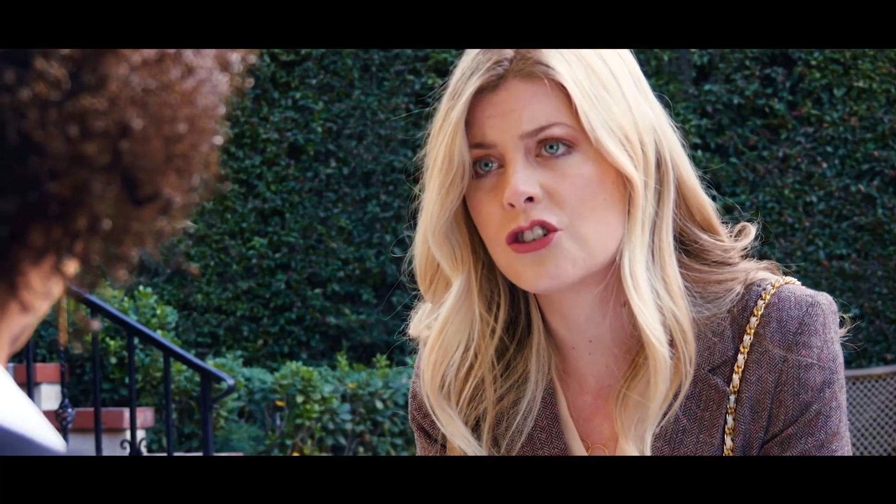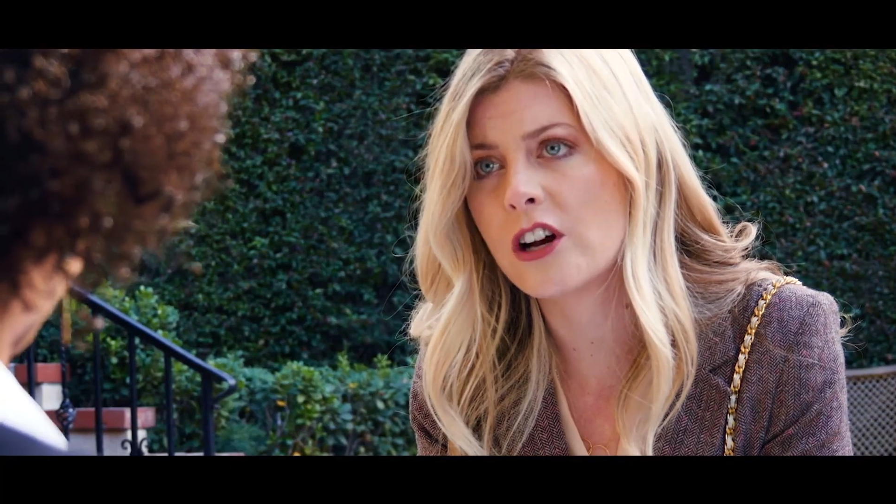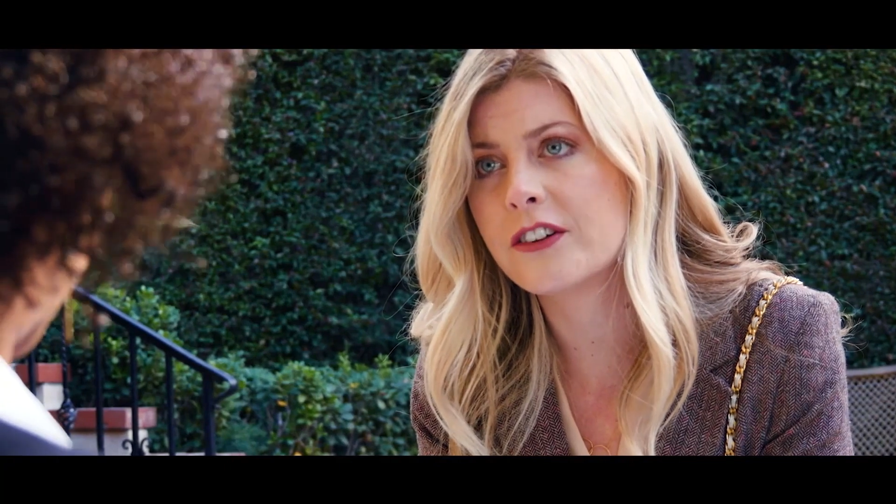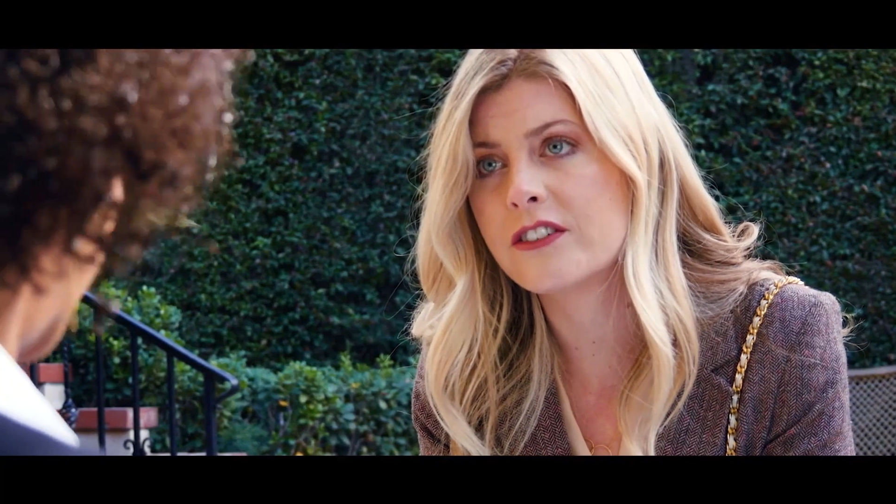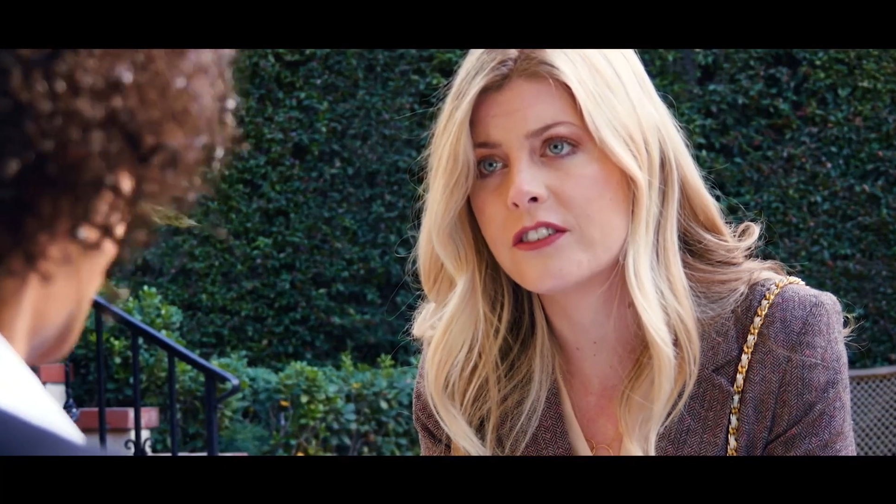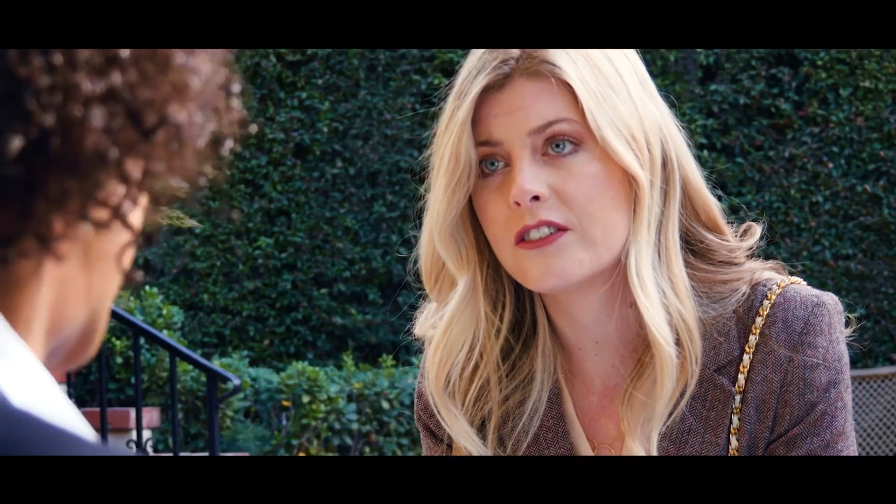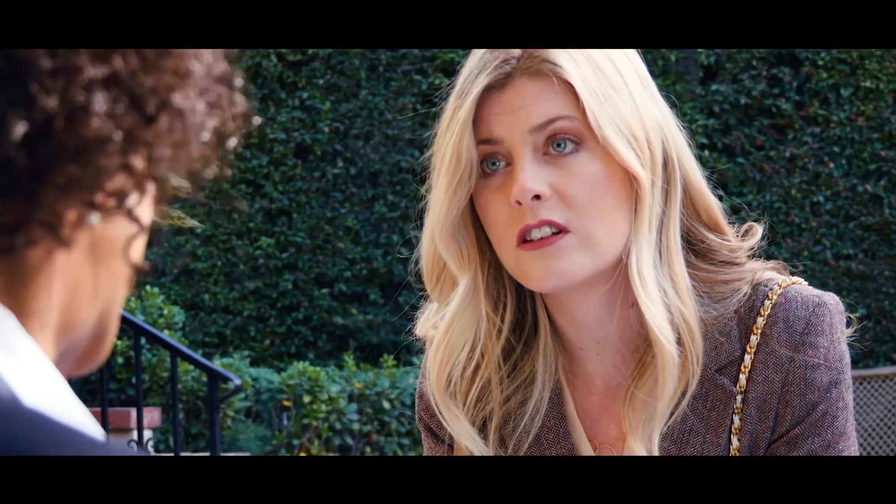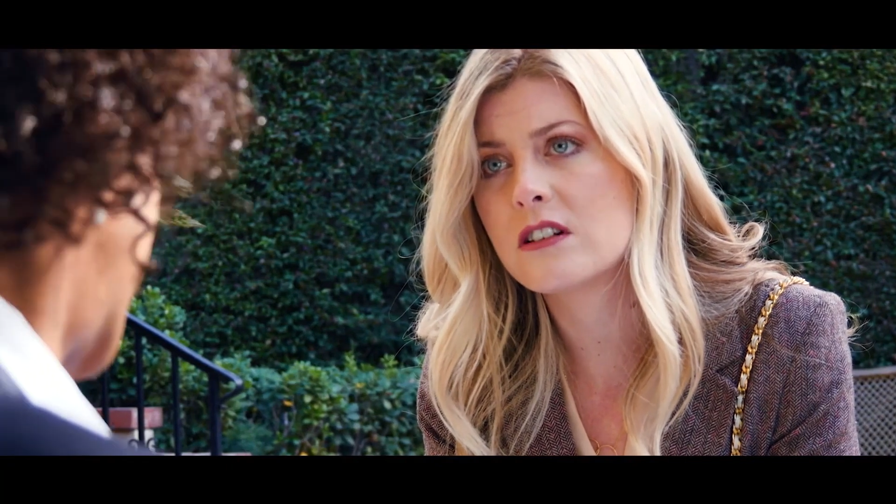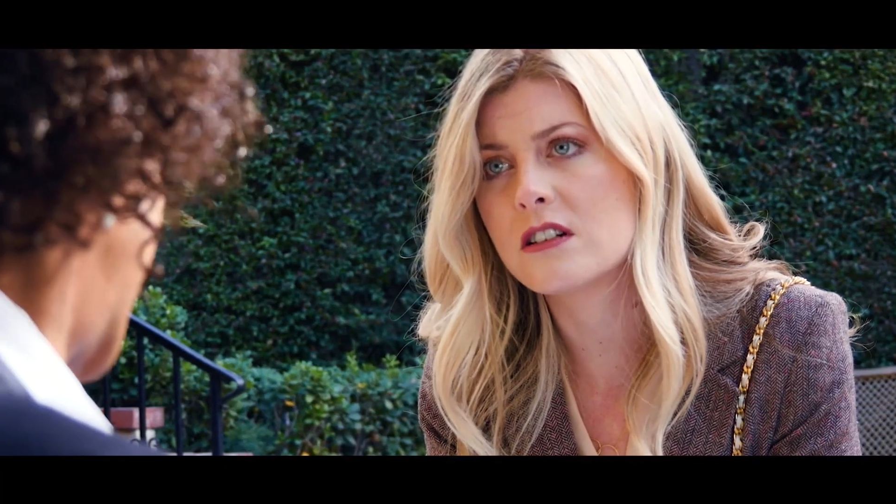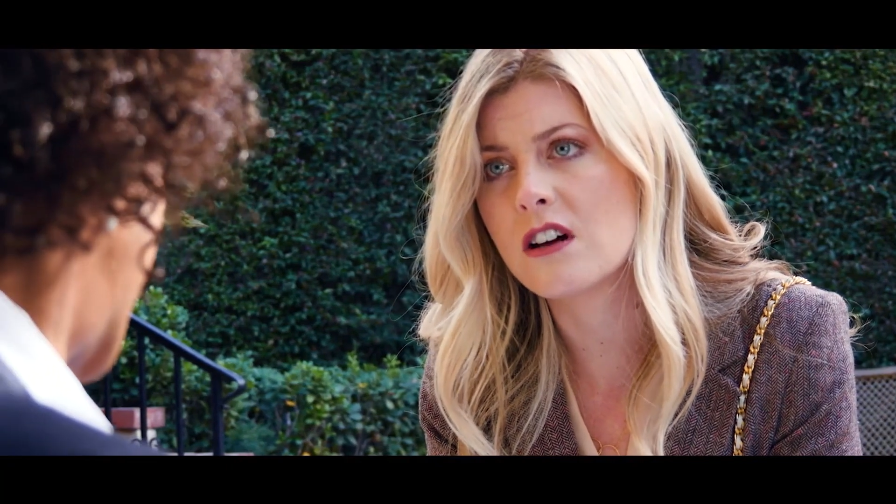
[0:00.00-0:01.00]
justice
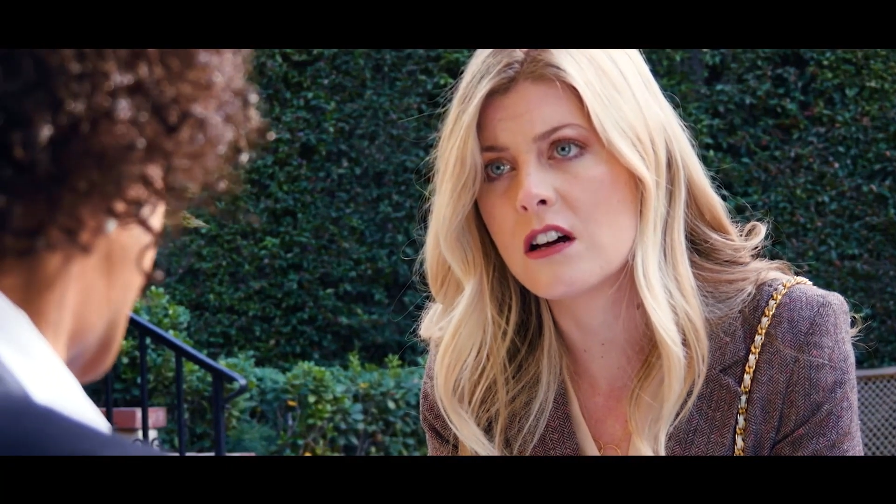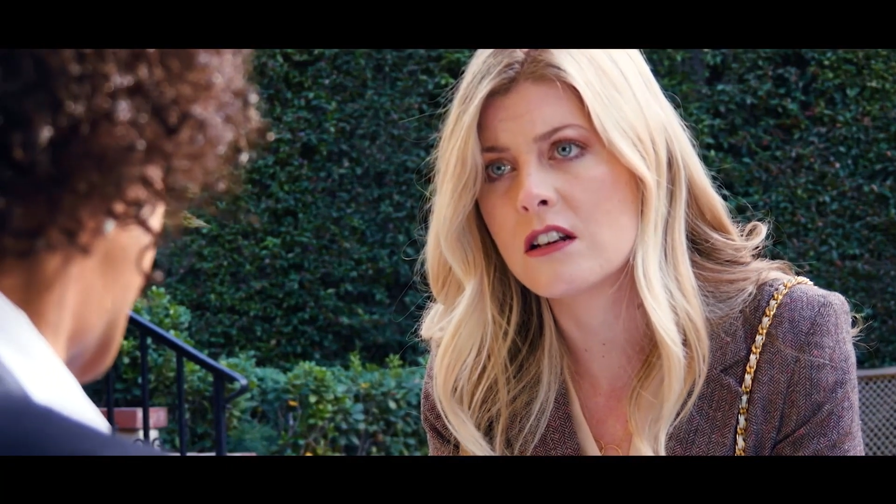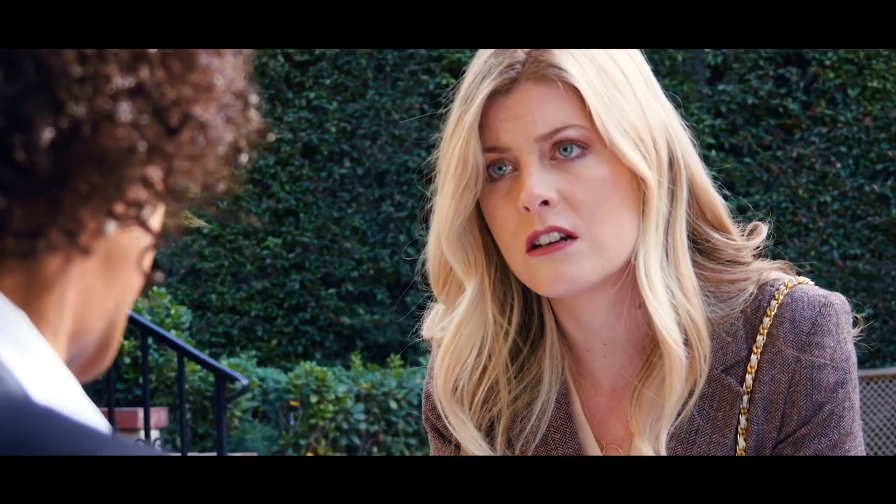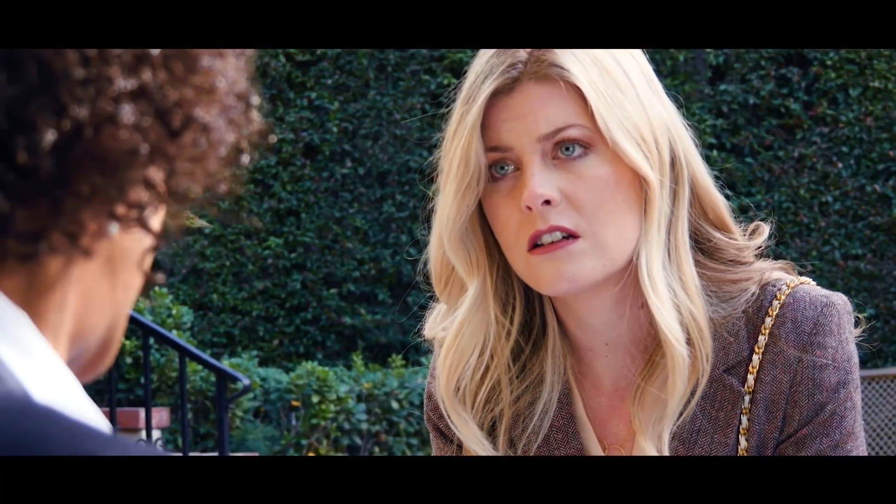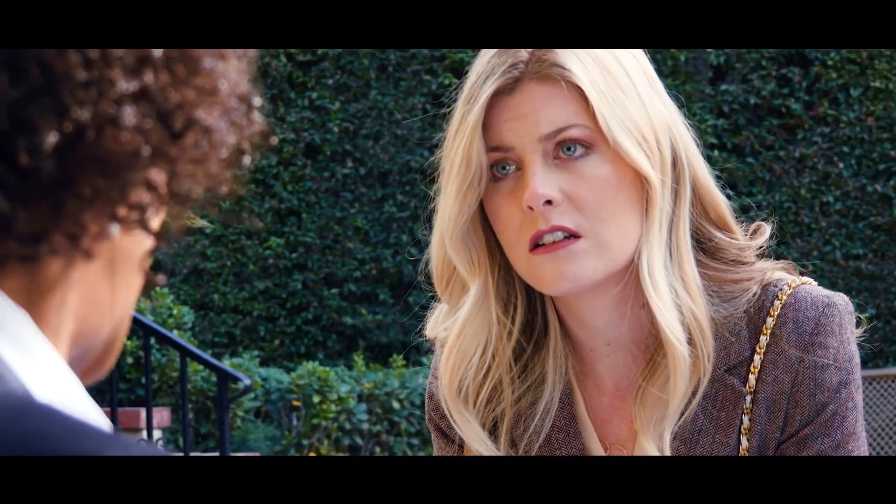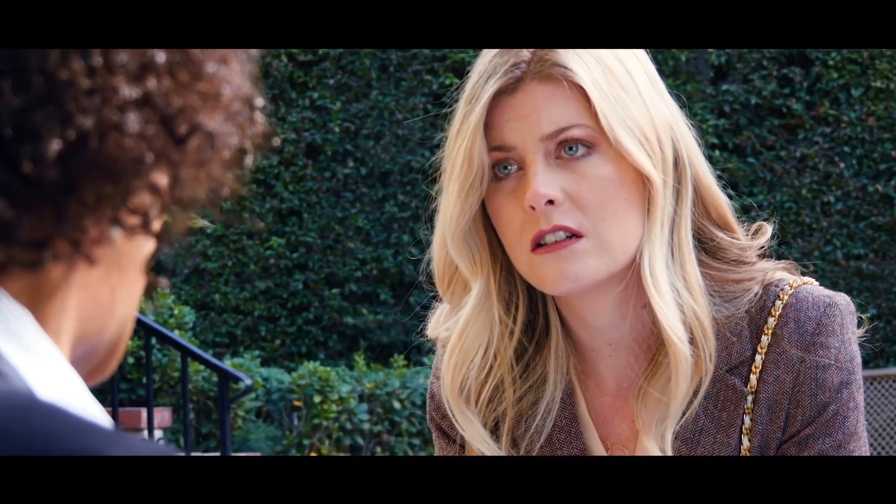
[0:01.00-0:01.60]
done.